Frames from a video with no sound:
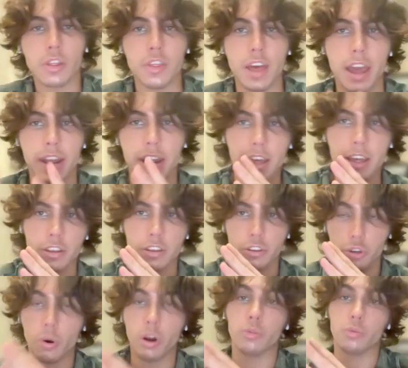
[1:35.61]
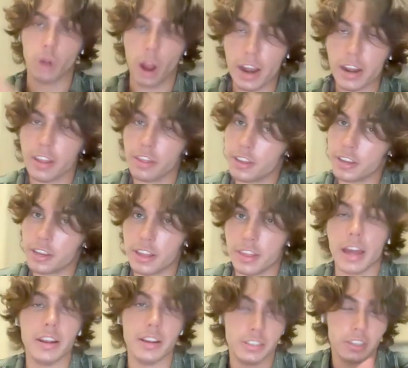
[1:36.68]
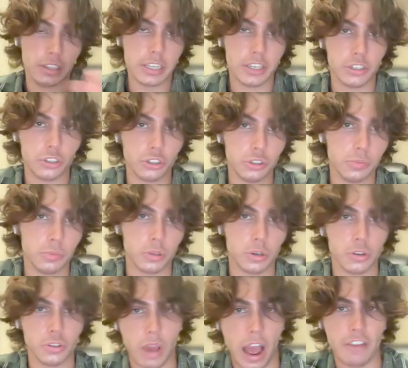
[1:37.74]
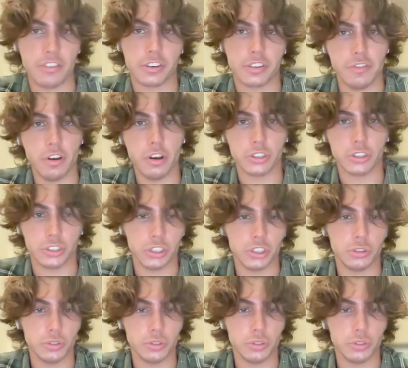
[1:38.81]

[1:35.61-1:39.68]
then you are right in thinking that it is a lead issue because you have a conversion issue.